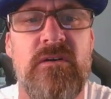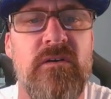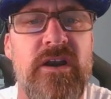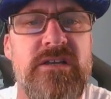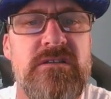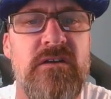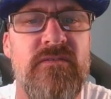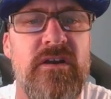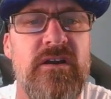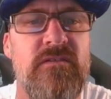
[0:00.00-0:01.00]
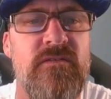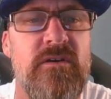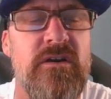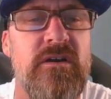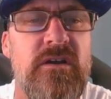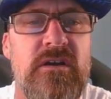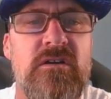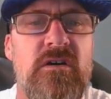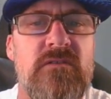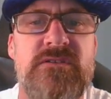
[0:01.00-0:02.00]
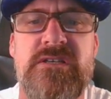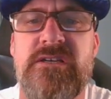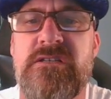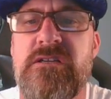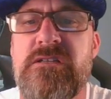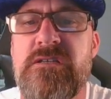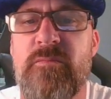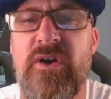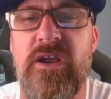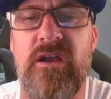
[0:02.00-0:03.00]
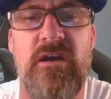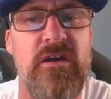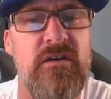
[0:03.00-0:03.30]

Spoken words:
Great stuff right now for golf season in the spring.